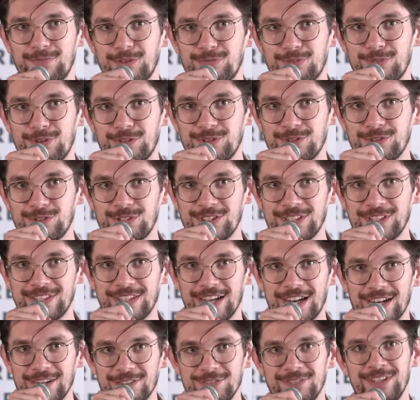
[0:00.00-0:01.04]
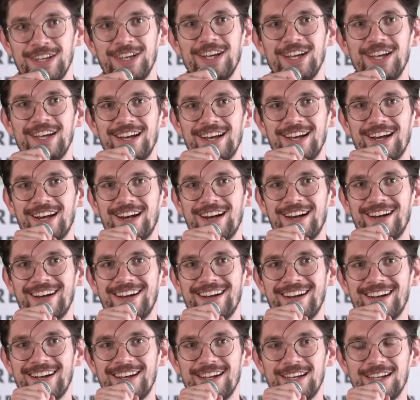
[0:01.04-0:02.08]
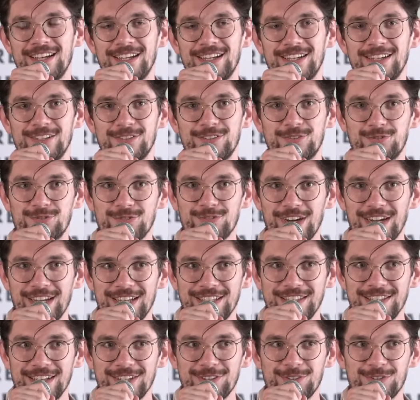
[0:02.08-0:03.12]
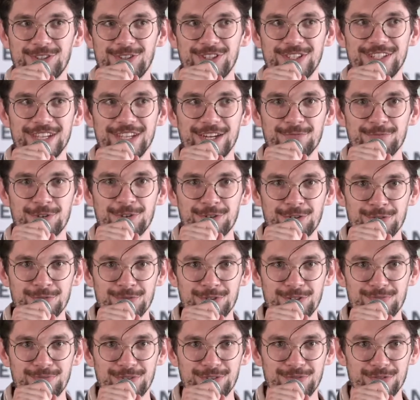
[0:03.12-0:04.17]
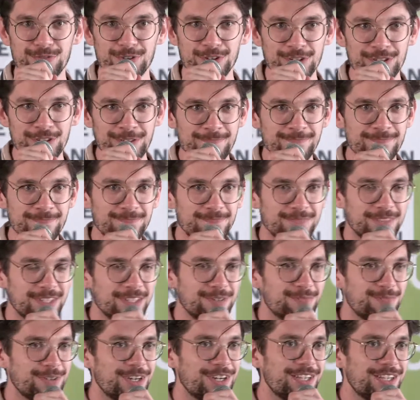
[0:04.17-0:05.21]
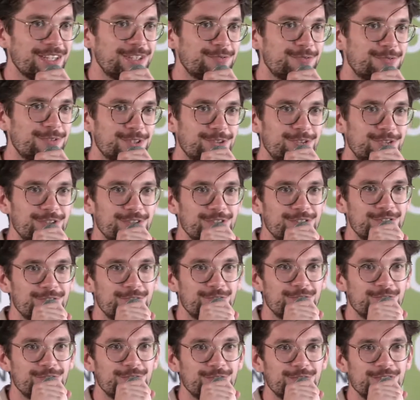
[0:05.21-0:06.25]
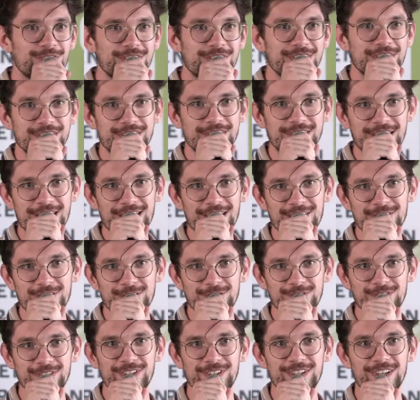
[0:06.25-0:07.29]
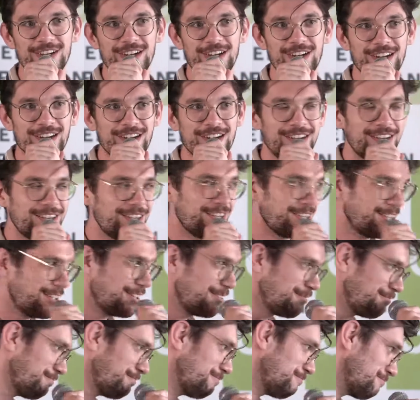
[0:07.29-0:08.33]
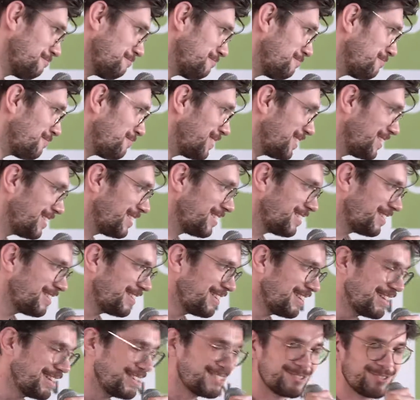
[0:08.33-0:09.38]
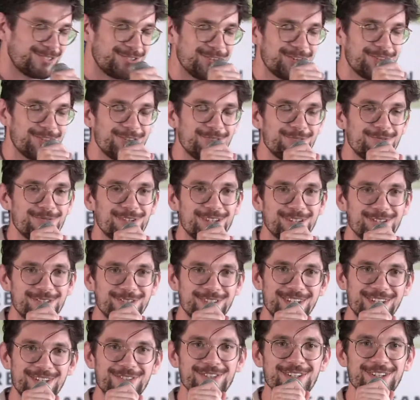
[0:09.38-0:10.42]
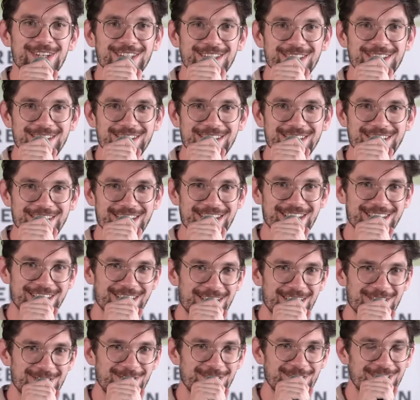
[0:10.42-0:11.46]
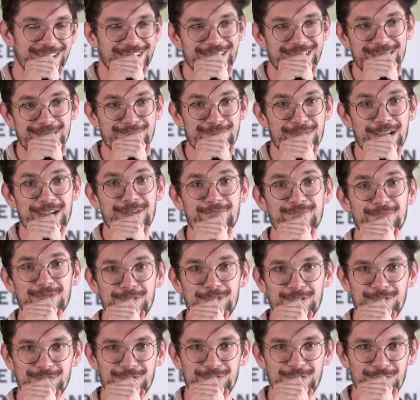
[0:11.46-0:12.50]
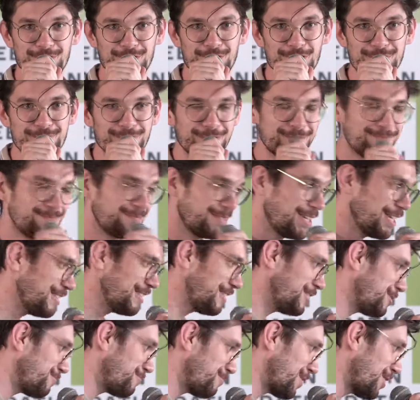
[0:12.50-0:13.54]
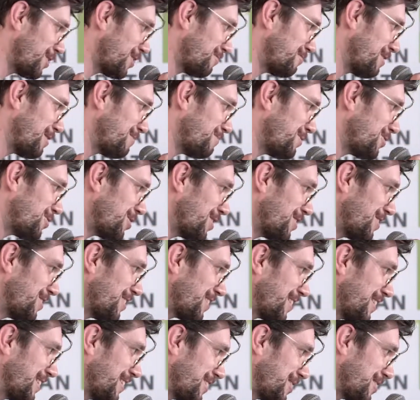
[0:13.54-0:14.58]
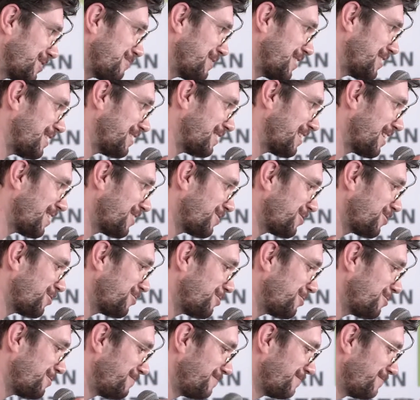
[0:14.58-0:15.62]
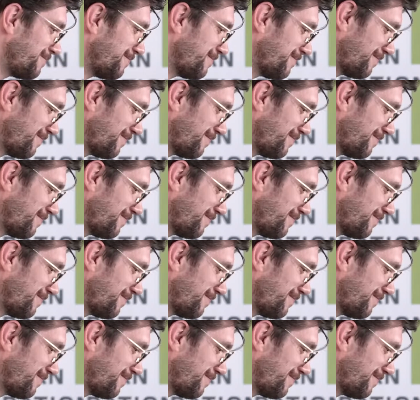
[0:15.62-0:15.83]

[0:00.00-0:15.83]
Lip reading: before you sit down, try not to sit down where you were before, but we're going to sit down as though we're recreating a map of Europe. And this part, maybe Zhenya can explain how to do.